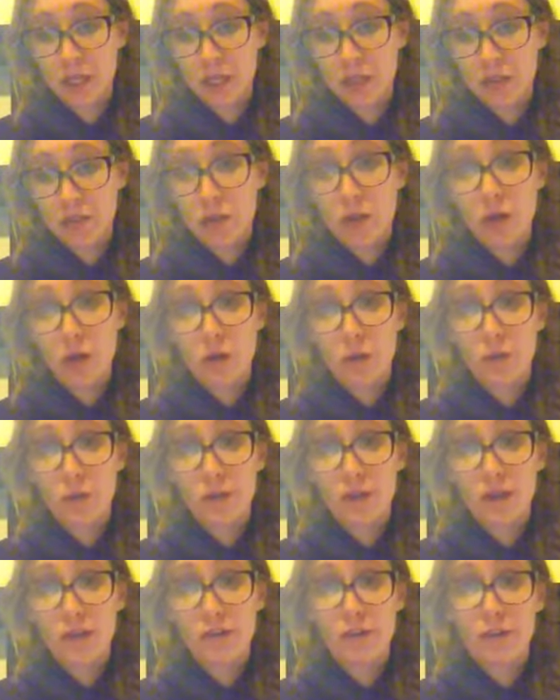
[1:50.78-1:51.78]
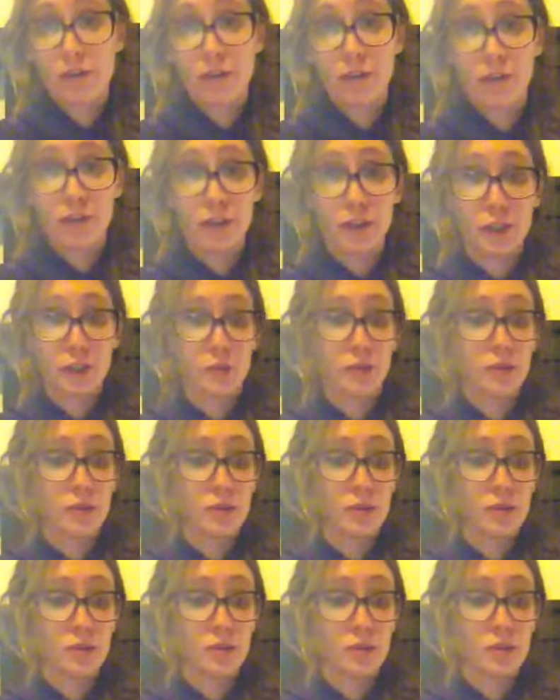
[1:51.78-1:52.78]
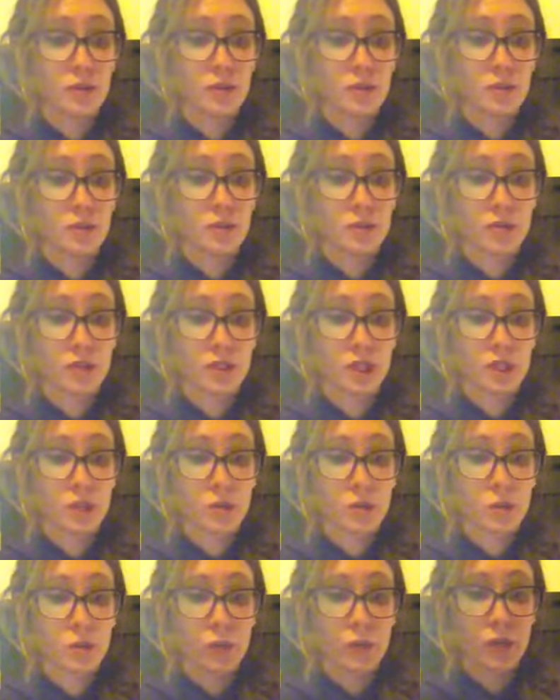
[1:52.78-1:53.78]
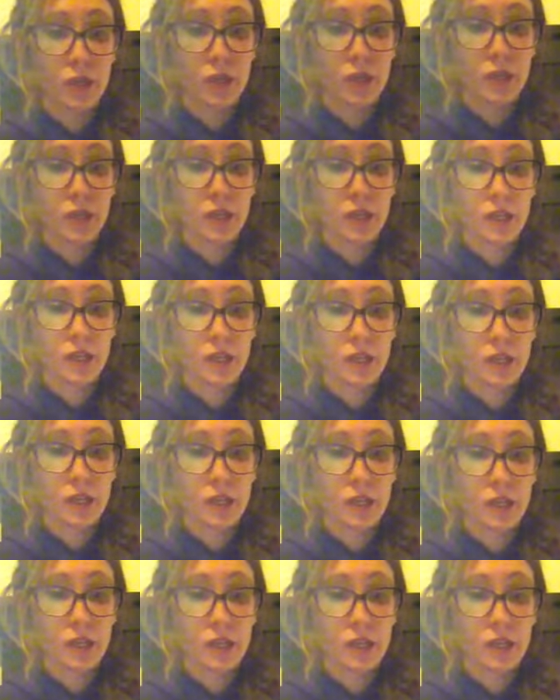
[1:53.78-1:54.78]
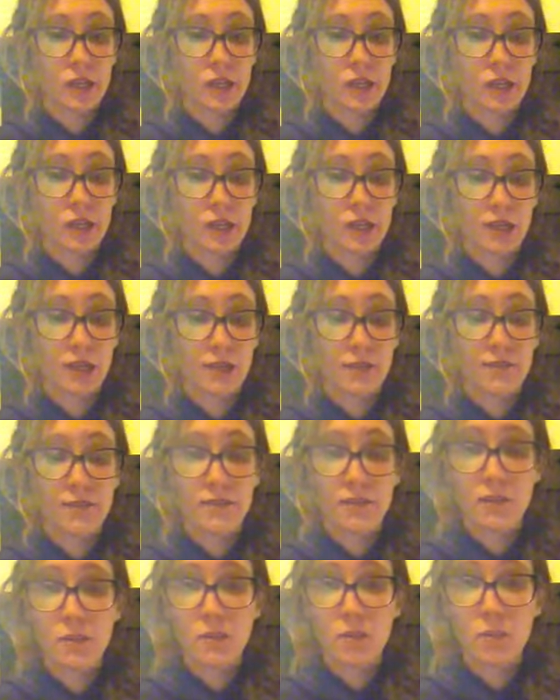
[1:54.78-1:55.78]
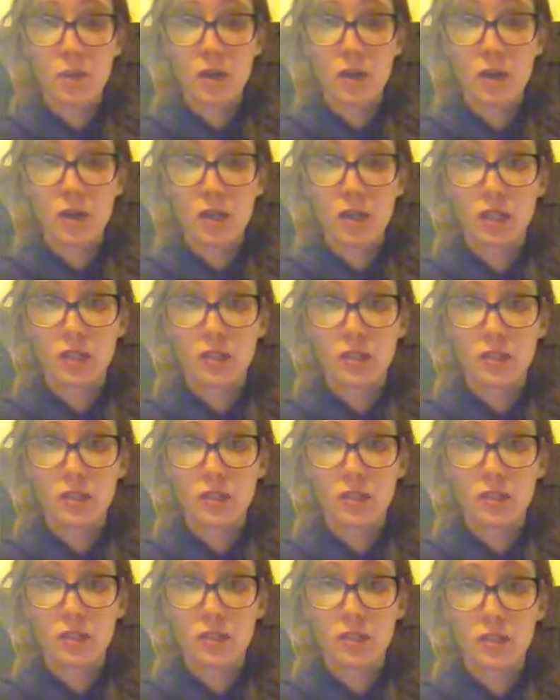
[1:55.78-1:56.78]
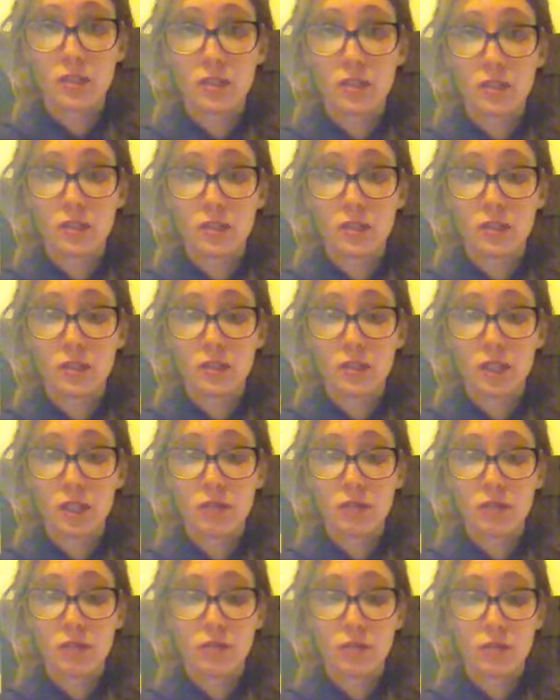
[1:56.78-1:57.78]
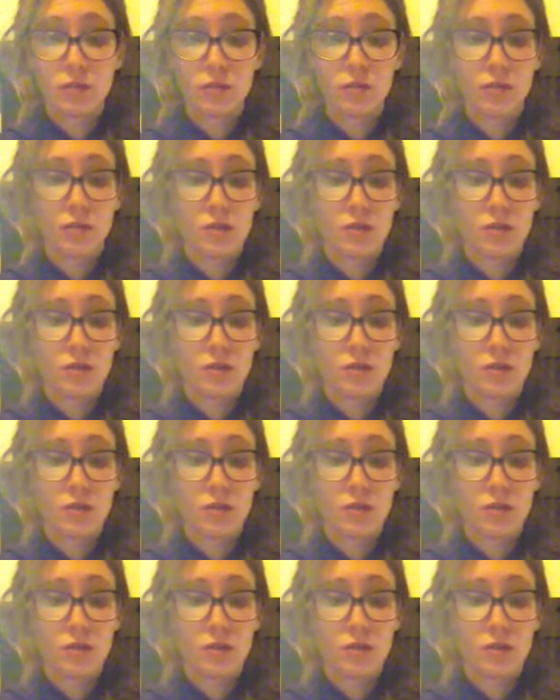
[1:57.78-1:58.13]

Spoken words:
So, without further ado, we'll start with February in review.